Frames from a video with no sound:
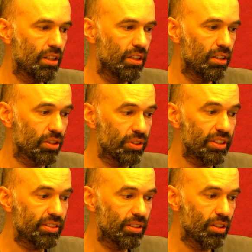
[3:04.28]
So
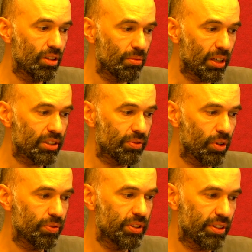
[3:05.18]
this Microsoft
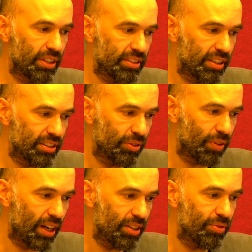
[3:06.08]
Office
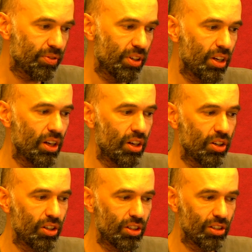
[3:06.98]
365
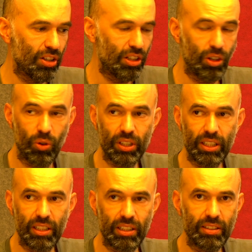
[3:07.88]

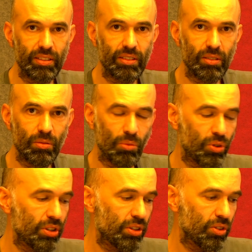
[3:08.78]
login is
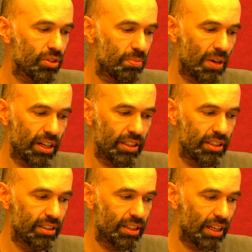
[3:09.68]
monitored by
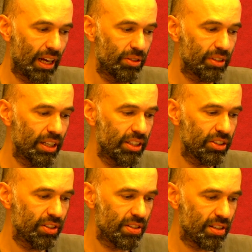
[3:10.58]
cloud
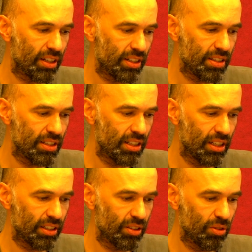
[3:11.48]
agents. I can see
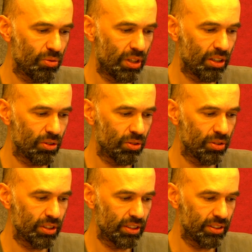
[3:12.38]
like where all
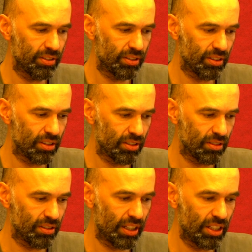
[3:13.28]
these
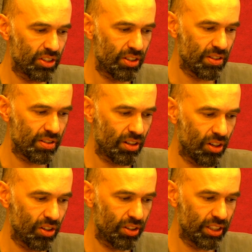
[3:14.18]
agents
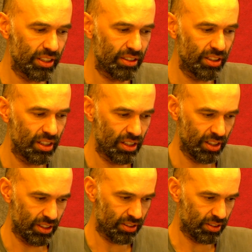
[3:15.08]
are here.
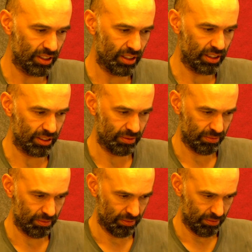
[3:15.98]
So they're like
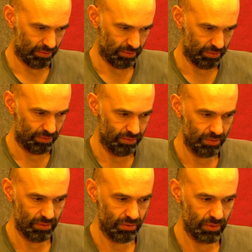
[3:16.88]

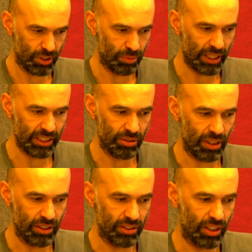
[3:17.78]
spread
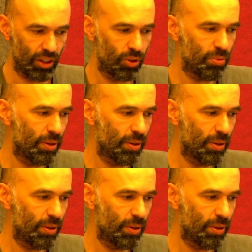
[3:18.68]
around the globe.